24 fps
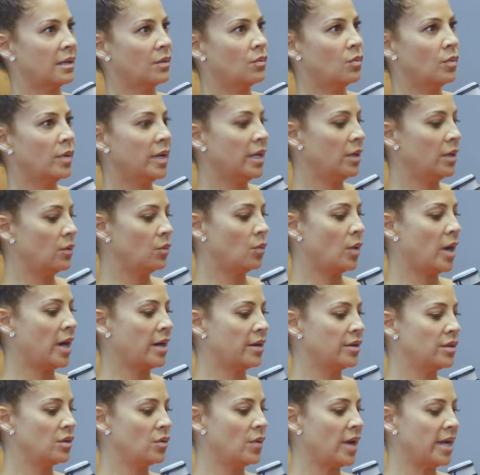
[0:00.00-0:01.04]
like, wait, why are
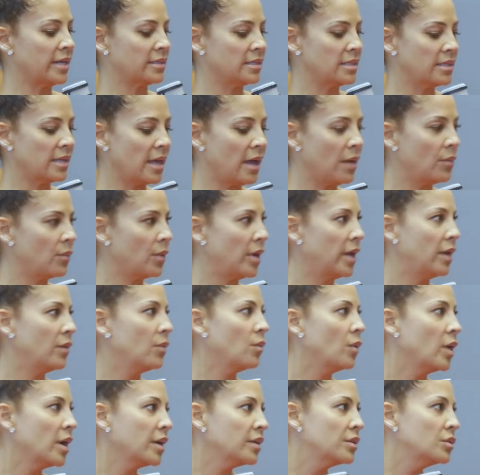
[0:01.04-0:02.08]
you acting that way?
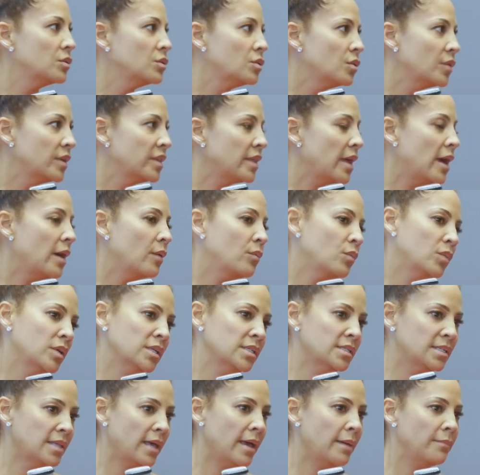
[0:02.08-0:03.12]
Why are you doing that? What
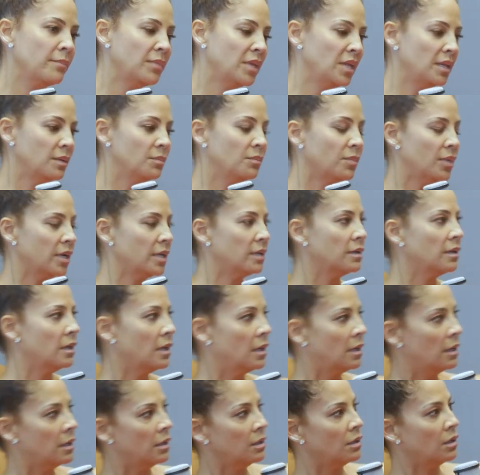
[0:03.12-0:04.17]
does that mean? But,
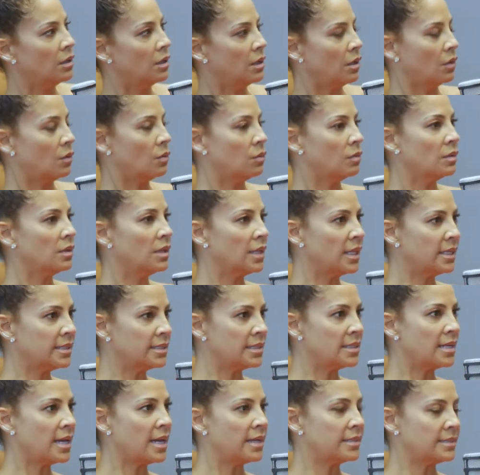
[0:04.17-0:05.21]
you know,
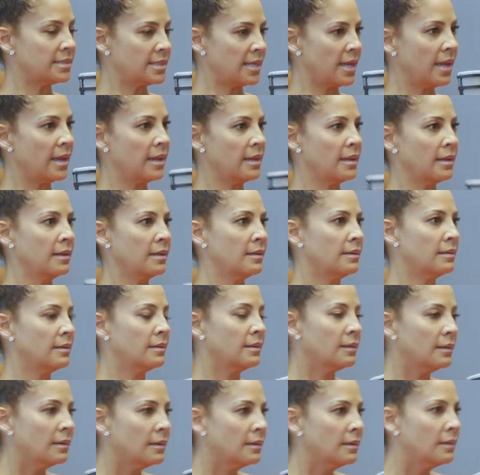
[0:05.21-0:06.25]
let's not take
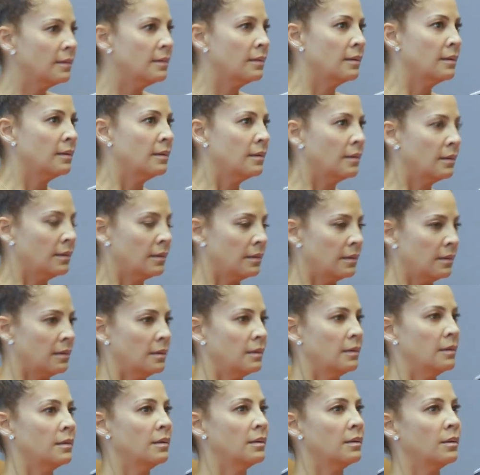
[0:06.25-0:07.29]
it
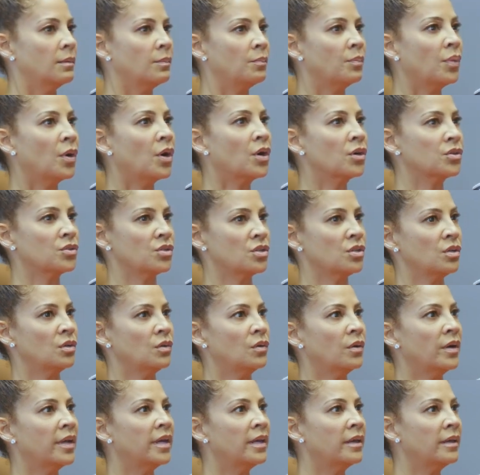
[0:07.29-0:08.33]

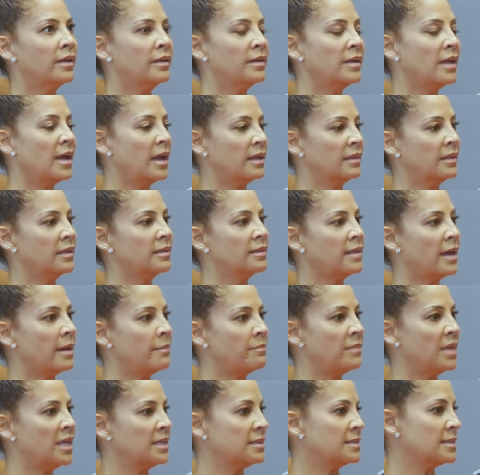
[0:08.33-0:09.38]
personal. I think
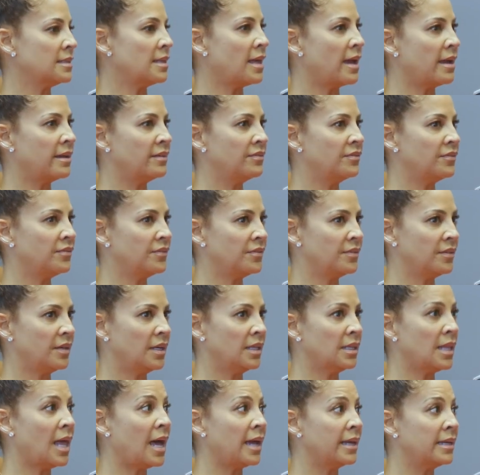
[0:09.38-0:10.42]
that makes life
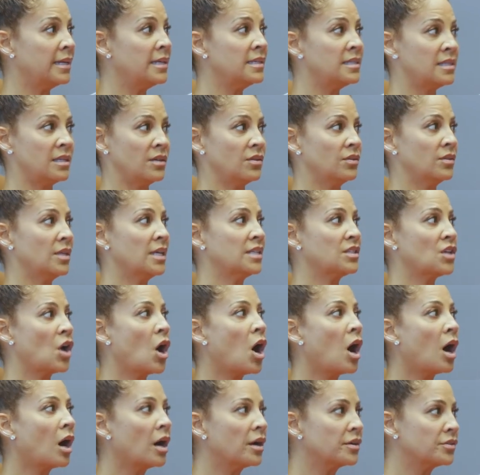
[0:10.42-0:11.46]
a lot easier. That's
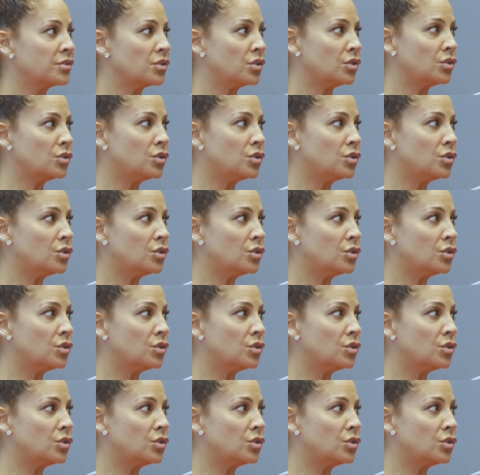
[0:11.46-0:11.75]
hard to